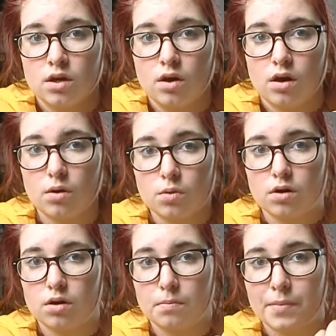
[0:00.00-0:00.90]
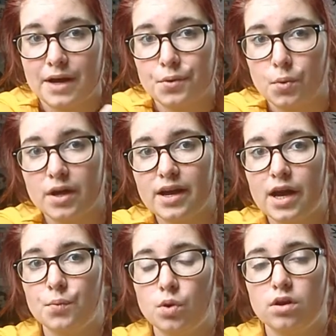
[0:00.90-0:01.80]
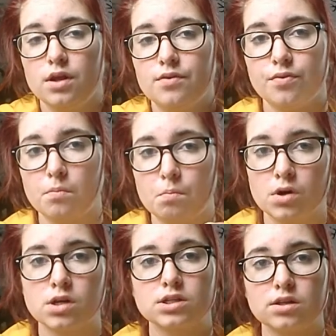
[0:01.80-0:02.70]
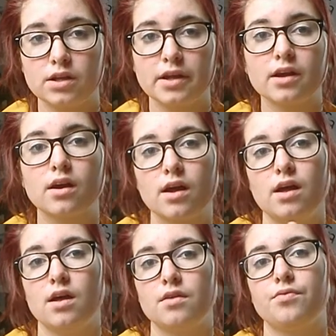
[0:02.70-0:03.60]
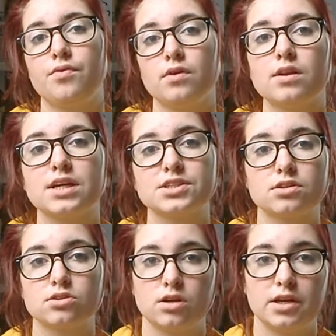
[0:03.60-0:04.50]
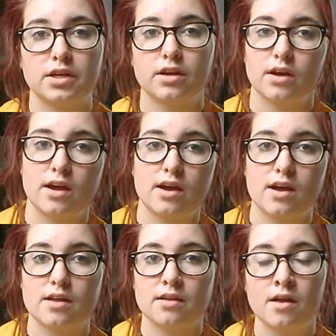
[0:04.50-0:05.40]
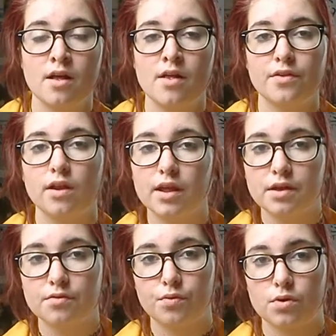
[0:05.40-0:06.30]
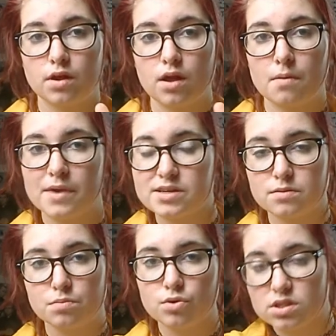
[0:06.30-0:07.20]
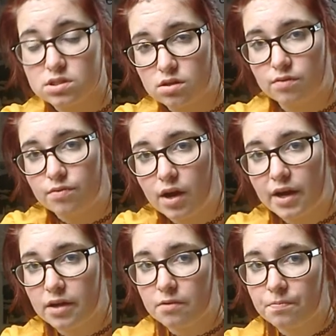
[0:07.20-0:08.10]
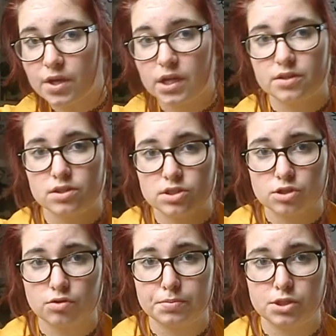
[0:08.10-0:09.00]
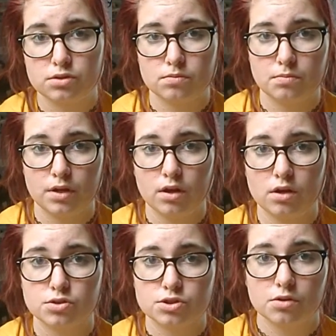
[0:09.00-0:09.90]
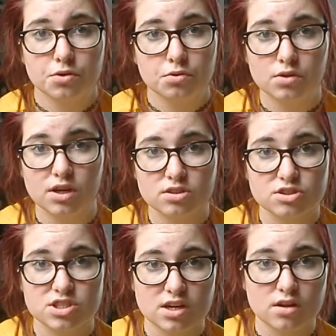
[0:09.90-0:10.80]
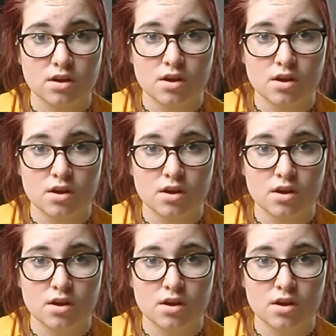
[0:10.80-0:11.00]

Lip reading: Oh, by the way, I will leave Mark's link and Phil Lester's link and the link for The Amazing Book Is Not on Fire in the description below, so you can check